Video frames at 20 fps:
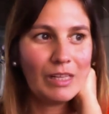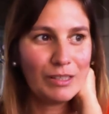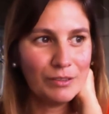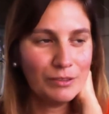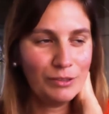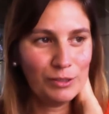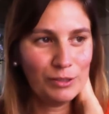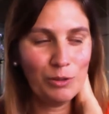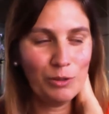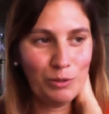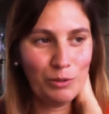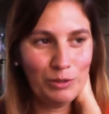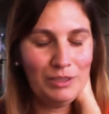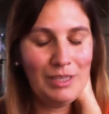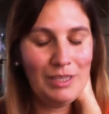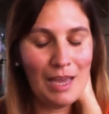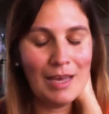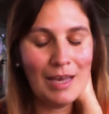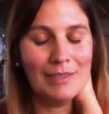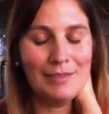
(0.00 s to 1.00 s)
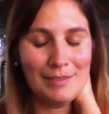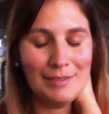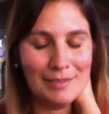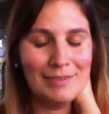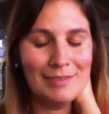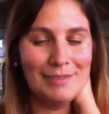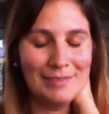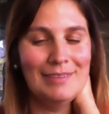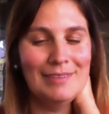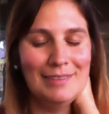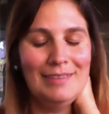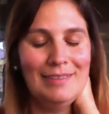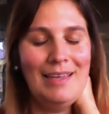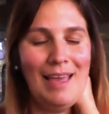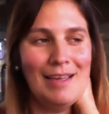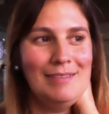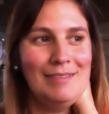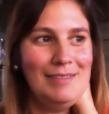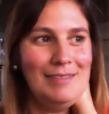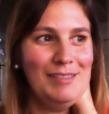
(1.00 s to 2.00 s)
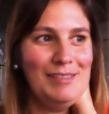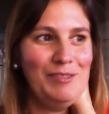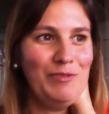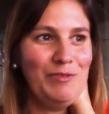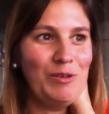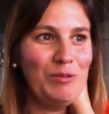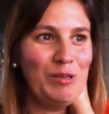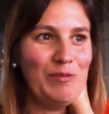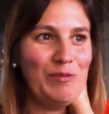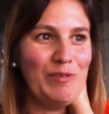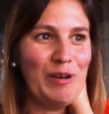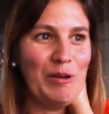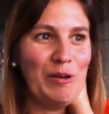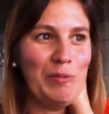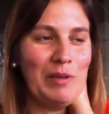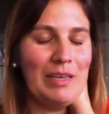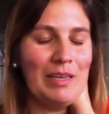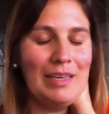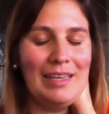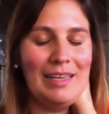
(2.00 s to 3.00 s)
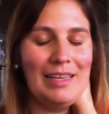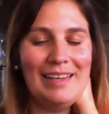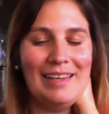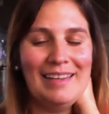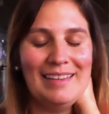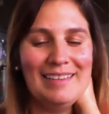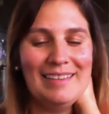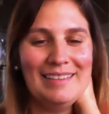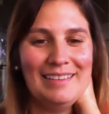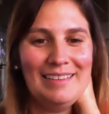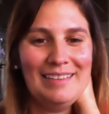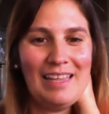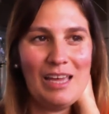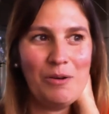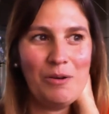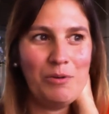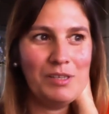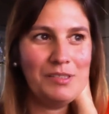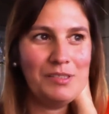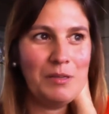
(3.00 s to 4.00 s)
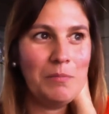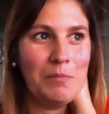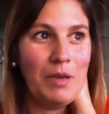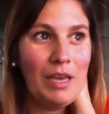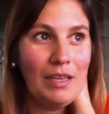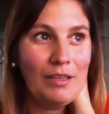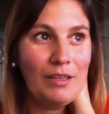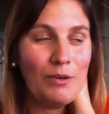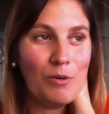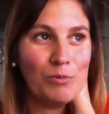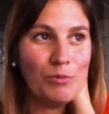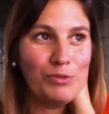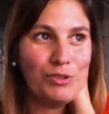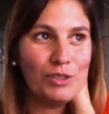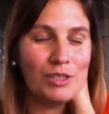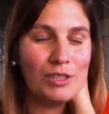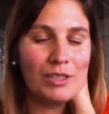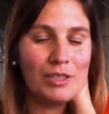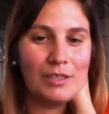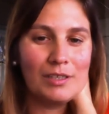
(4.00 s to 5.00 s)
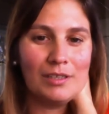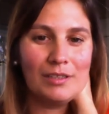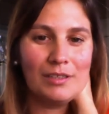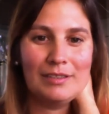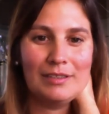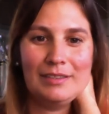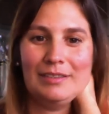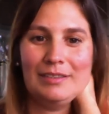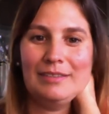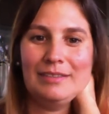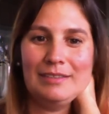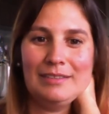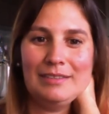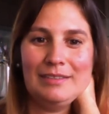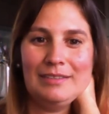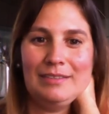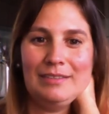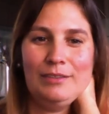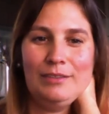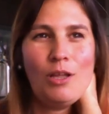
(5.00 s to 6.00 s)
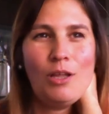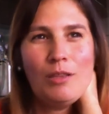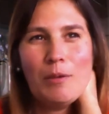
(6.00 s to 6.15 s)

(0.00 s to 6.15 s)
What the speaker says: So, yes, since from the very beginning. That was the main concern. Not the